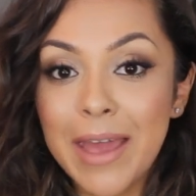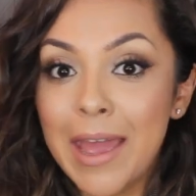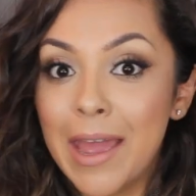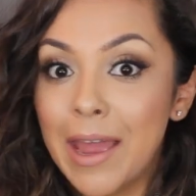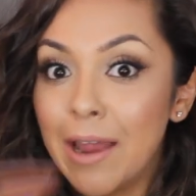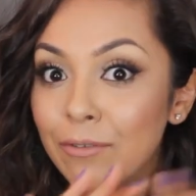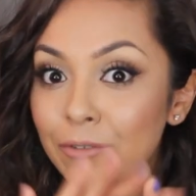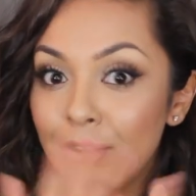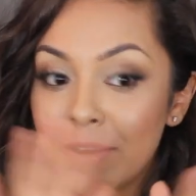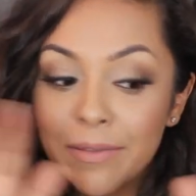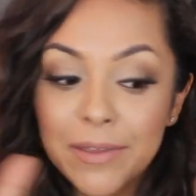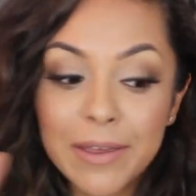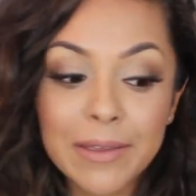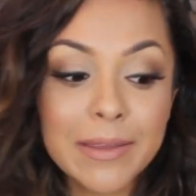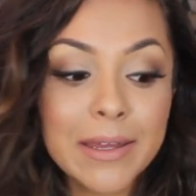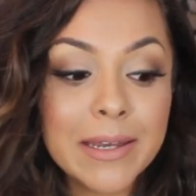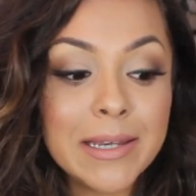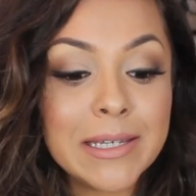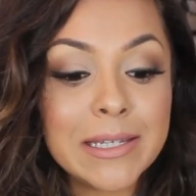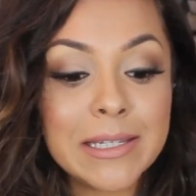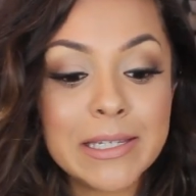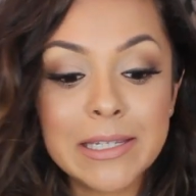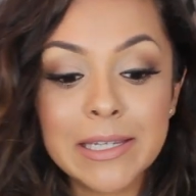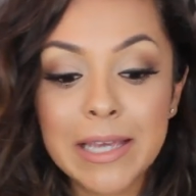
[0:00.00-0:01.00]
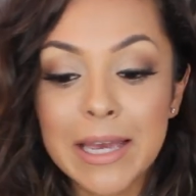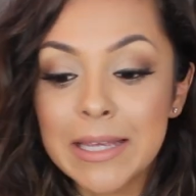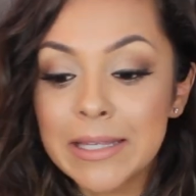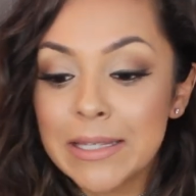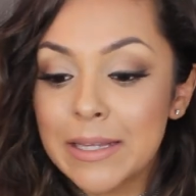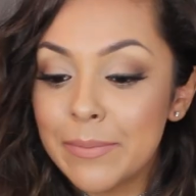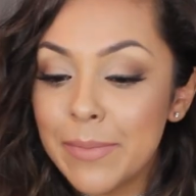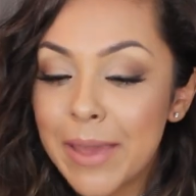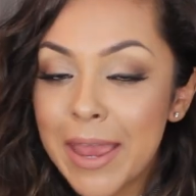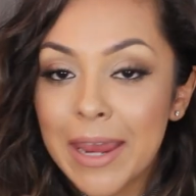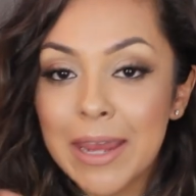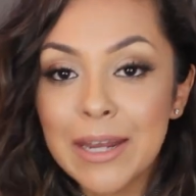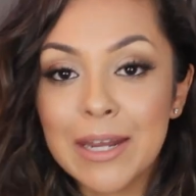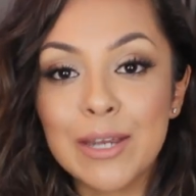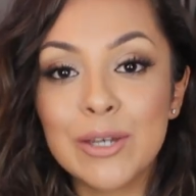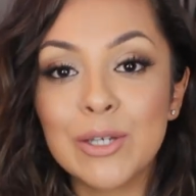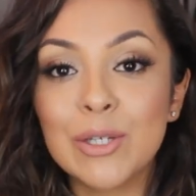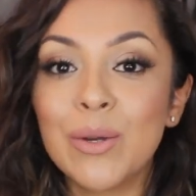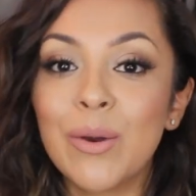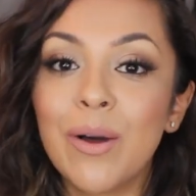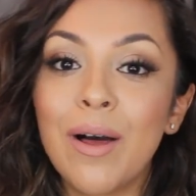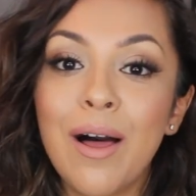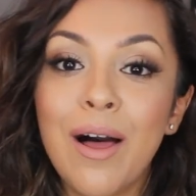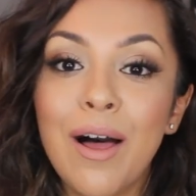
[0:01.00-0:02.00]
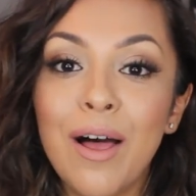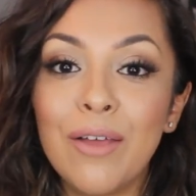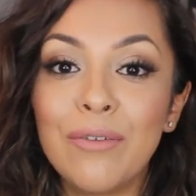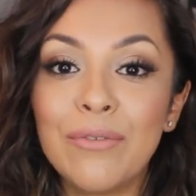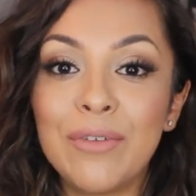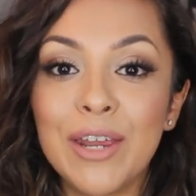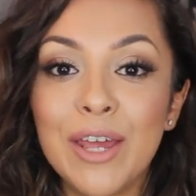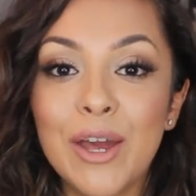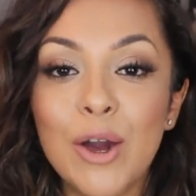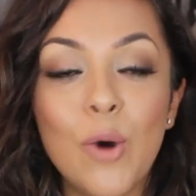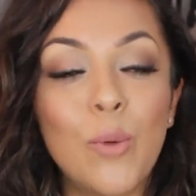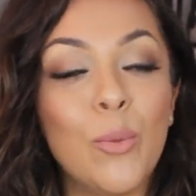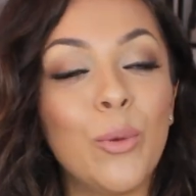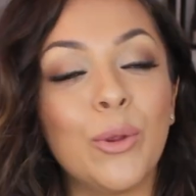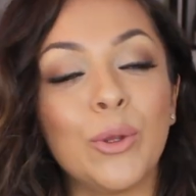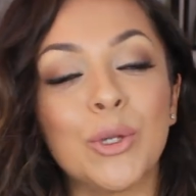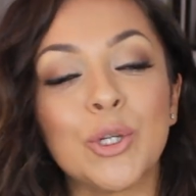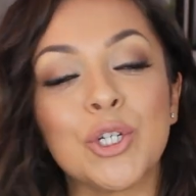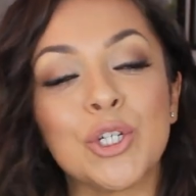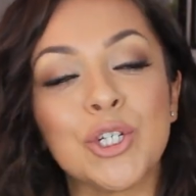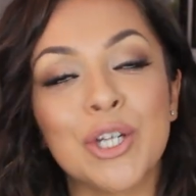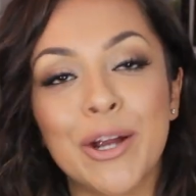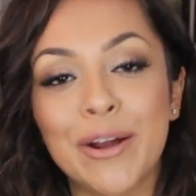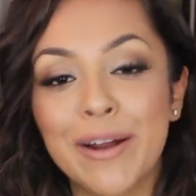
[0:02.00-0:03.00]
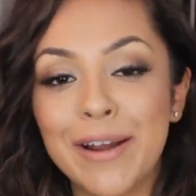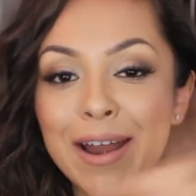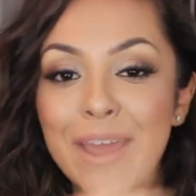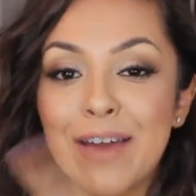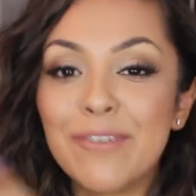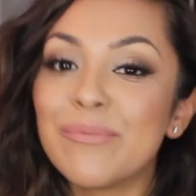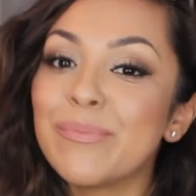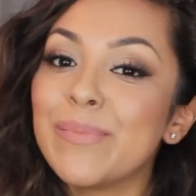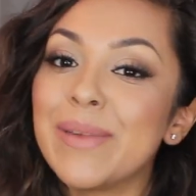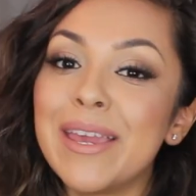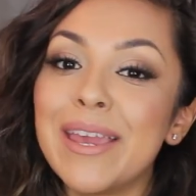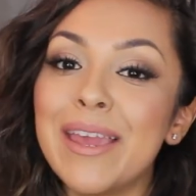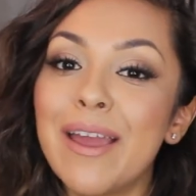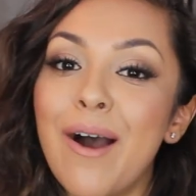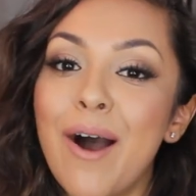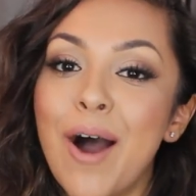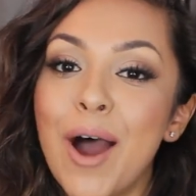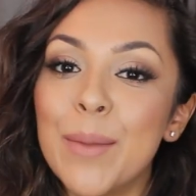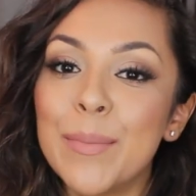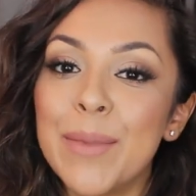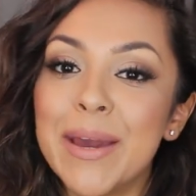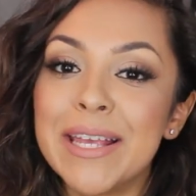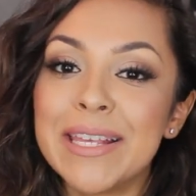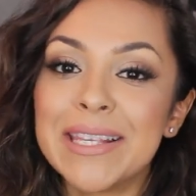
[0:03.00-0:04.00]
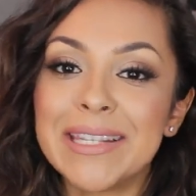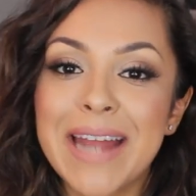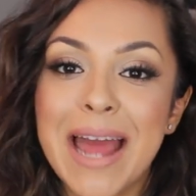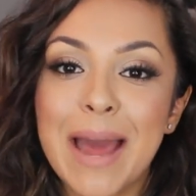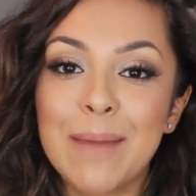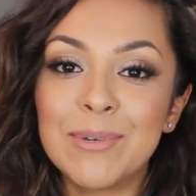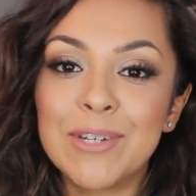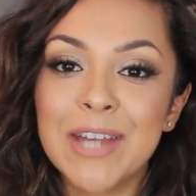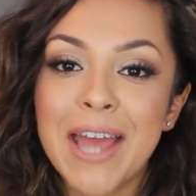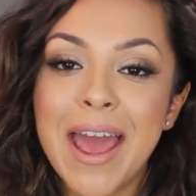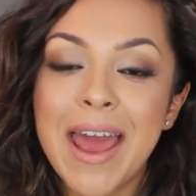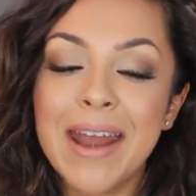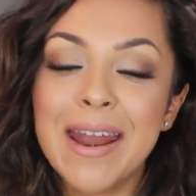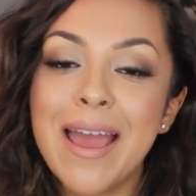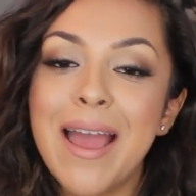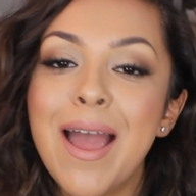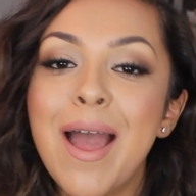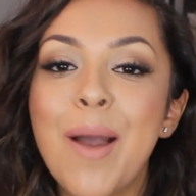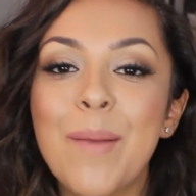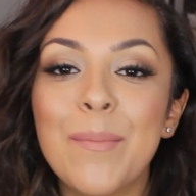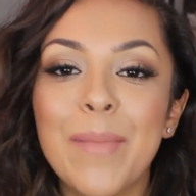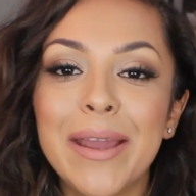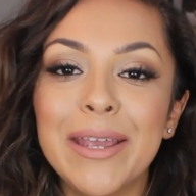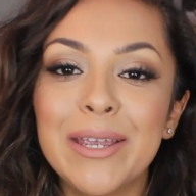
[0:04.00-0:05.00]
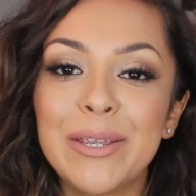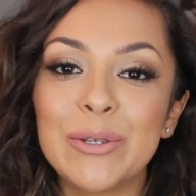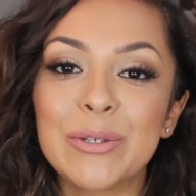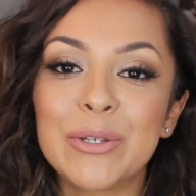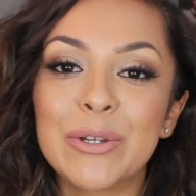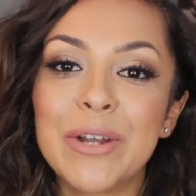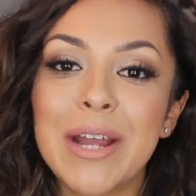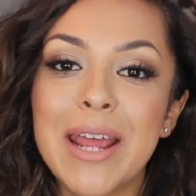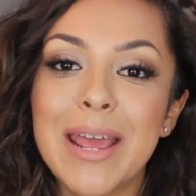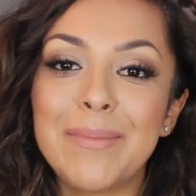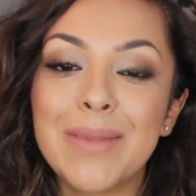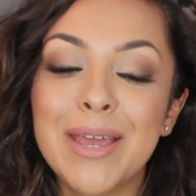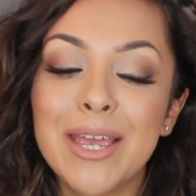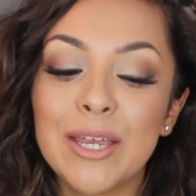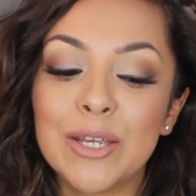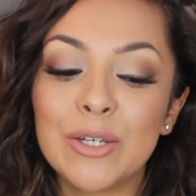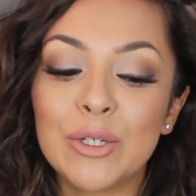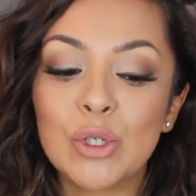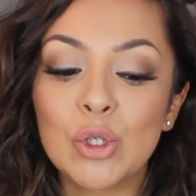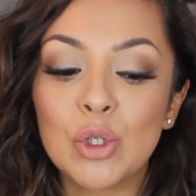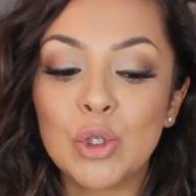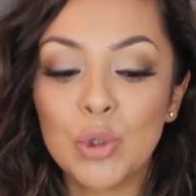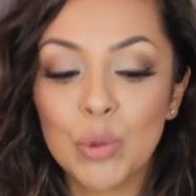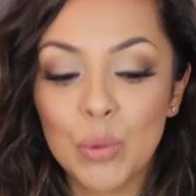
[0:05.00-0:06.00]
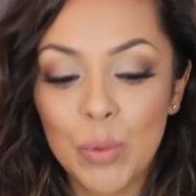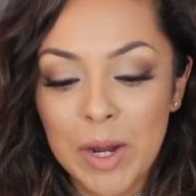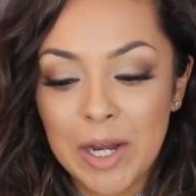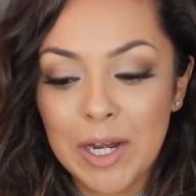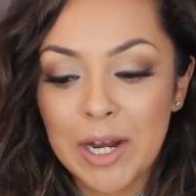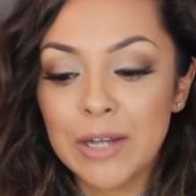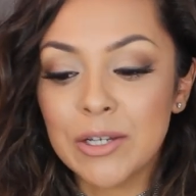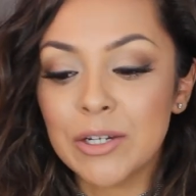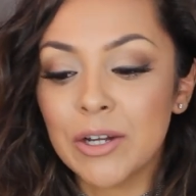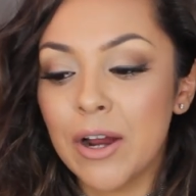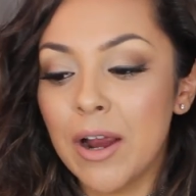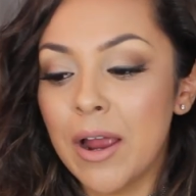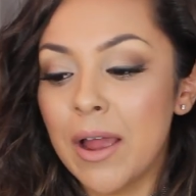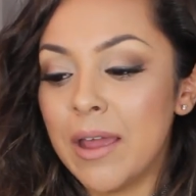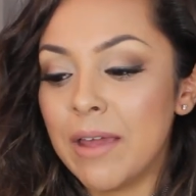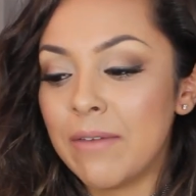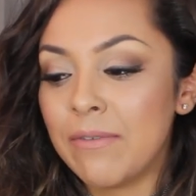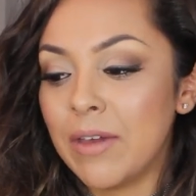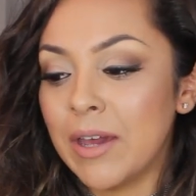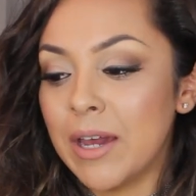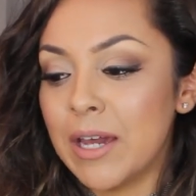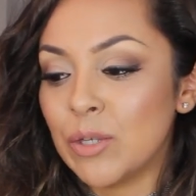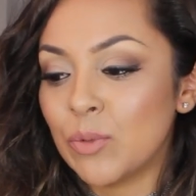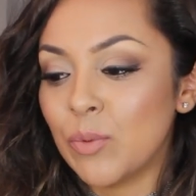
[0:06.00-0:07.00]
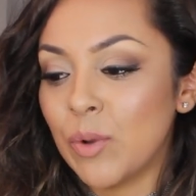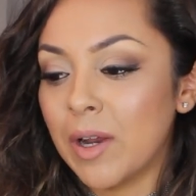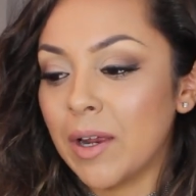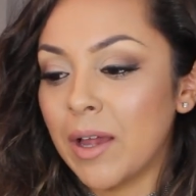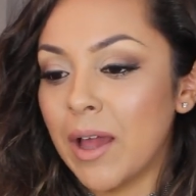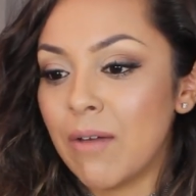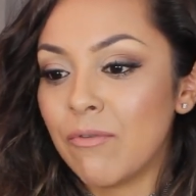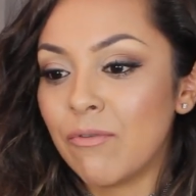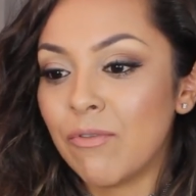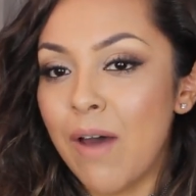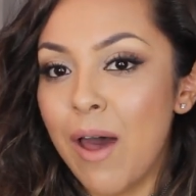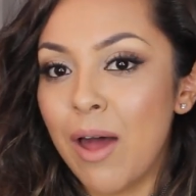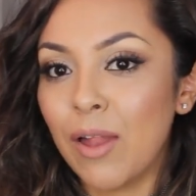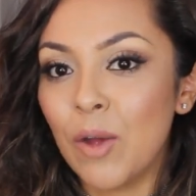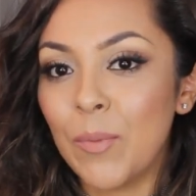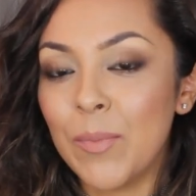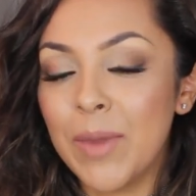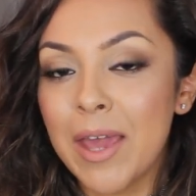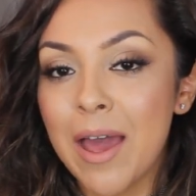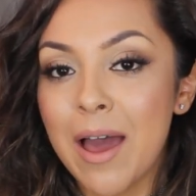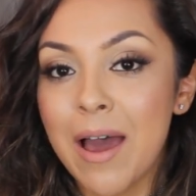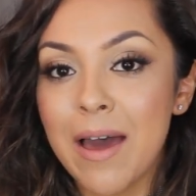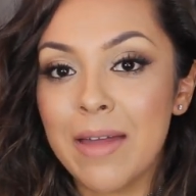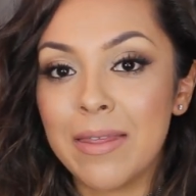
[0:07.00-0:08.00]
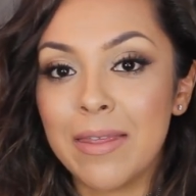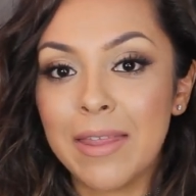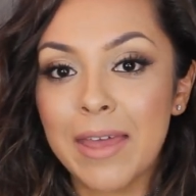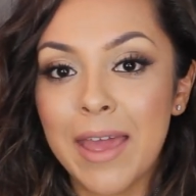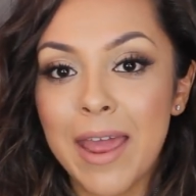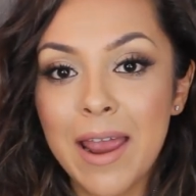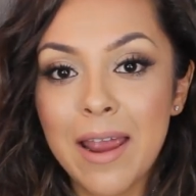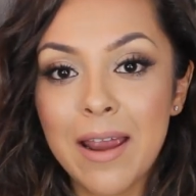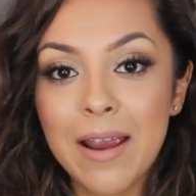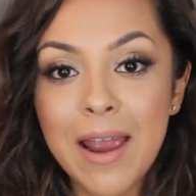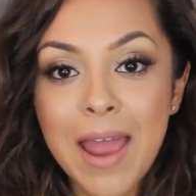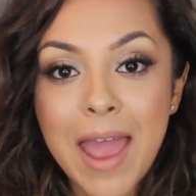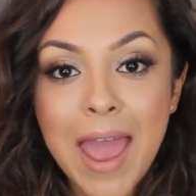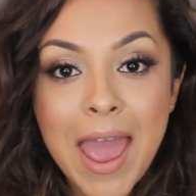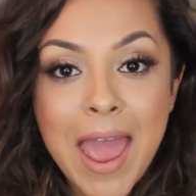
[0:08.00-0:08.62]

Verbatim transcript: Everything that doesn't make it into a haul video will sure enough be on my Snapchat. My username is TrinaDuhra if you guys want to come follow me on there.